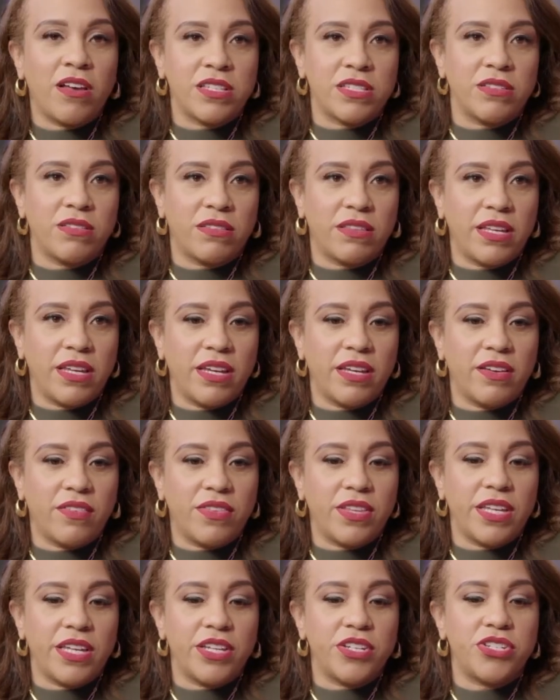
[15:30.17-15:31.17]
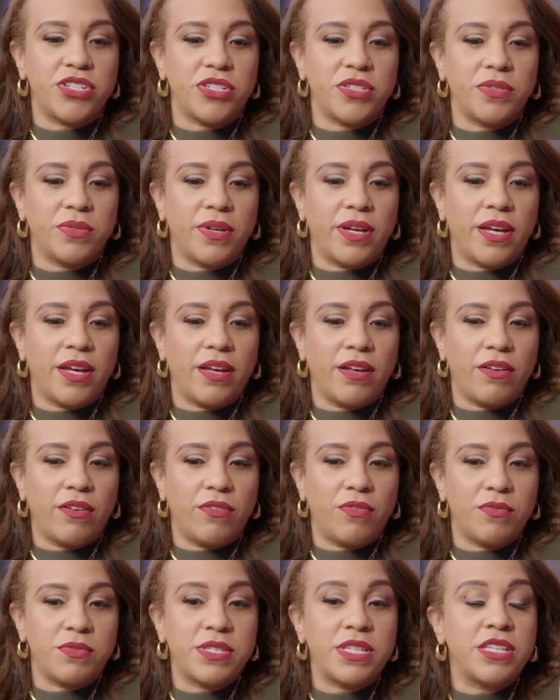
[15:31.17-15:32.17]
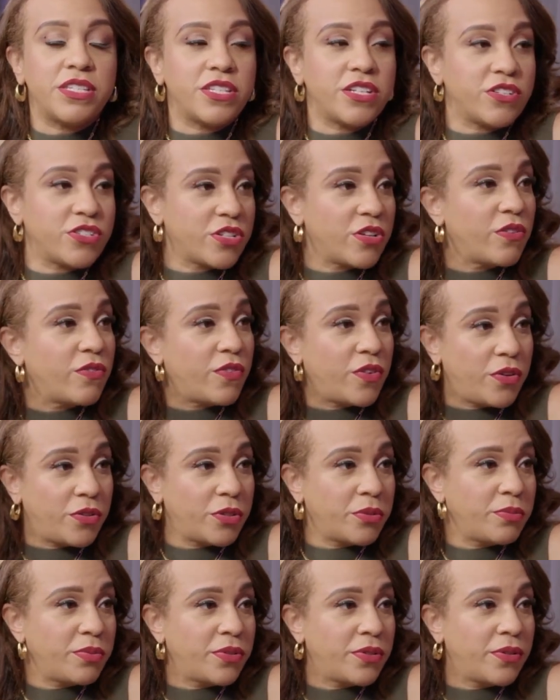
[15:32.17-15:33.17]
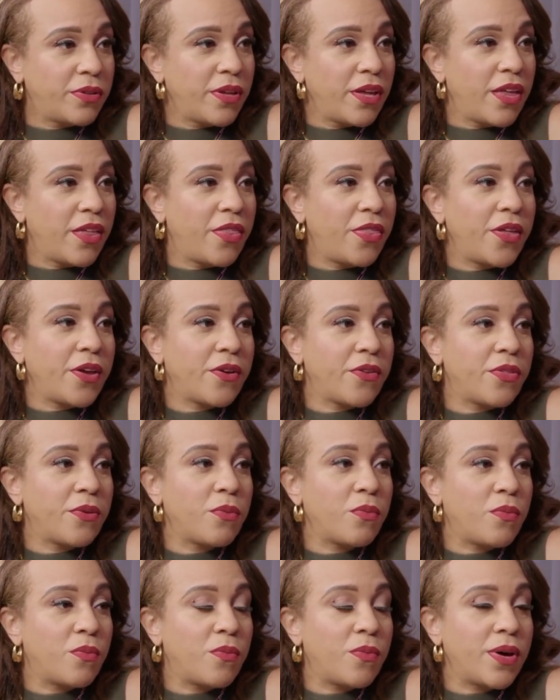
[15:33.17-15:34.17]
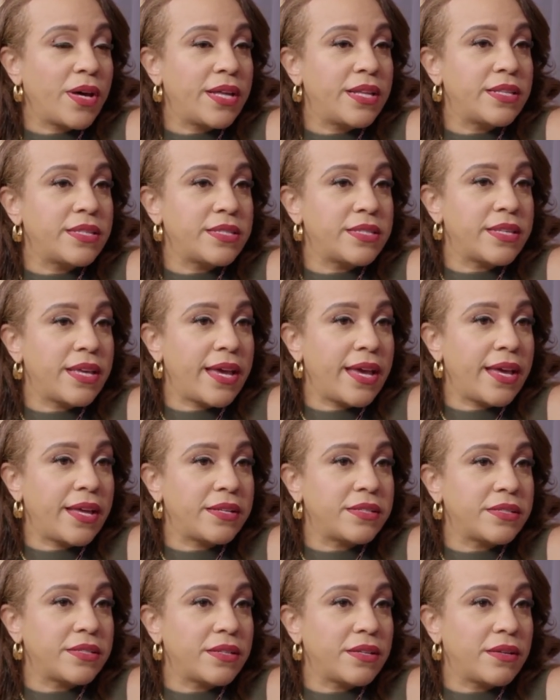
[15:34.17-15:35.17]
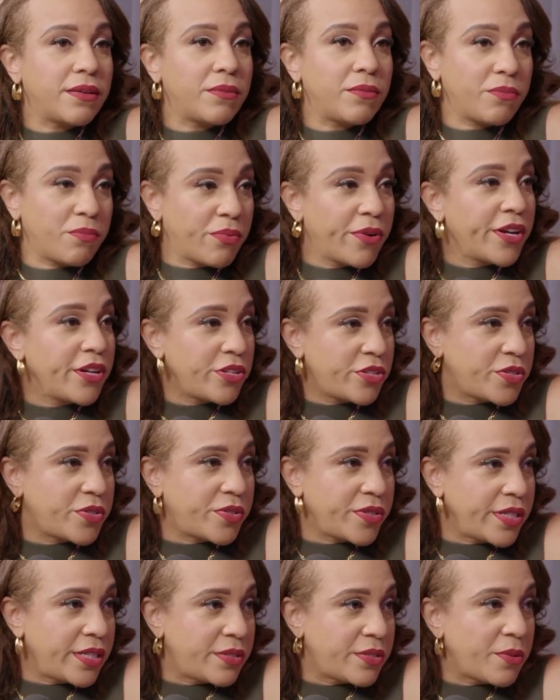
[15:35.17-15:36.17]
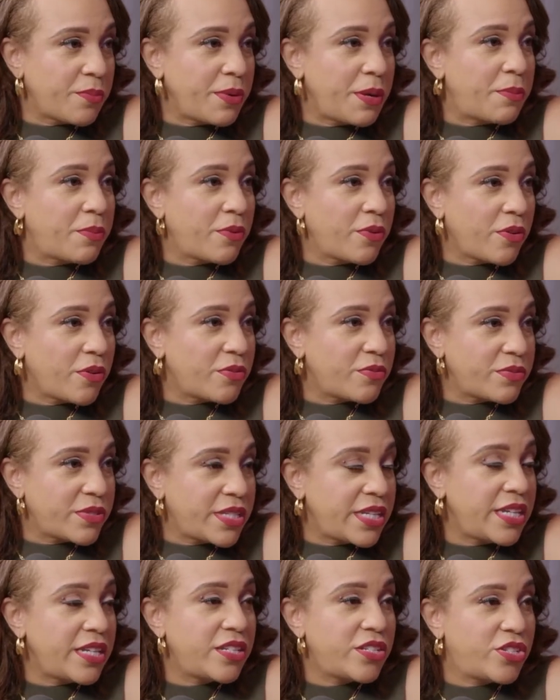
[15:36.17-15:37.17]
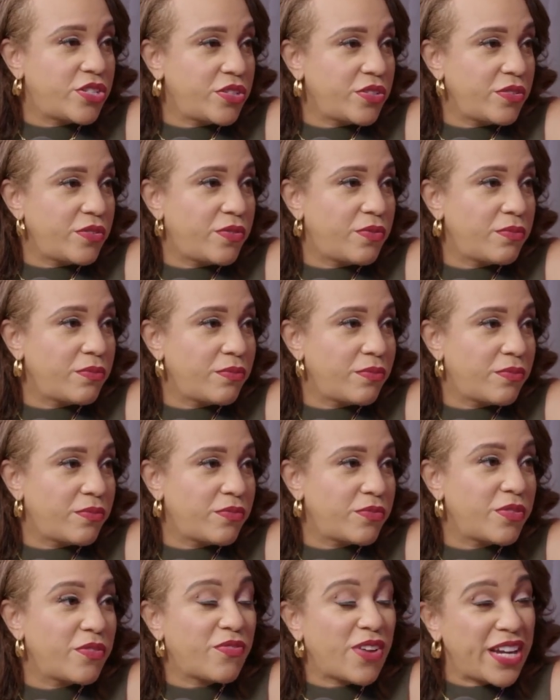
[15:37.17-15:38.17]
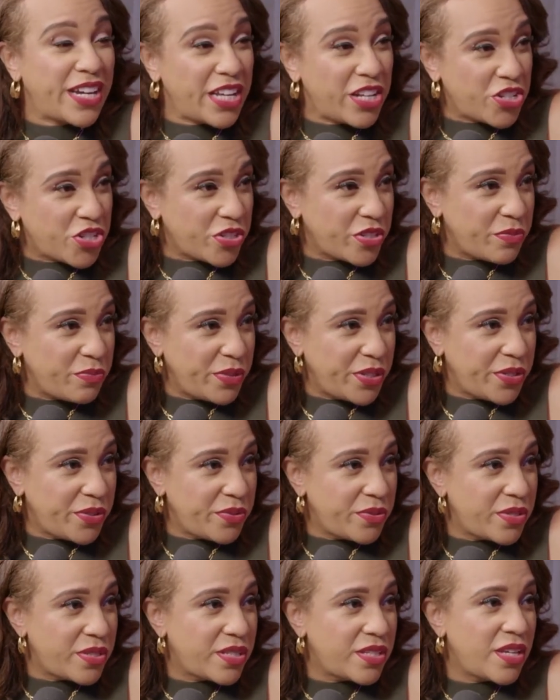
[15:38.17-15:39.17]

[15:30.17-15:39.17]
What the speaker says: also think of the issue of, since they're so vulnerable, they're the ones that predatory. So people tend to financial abuse.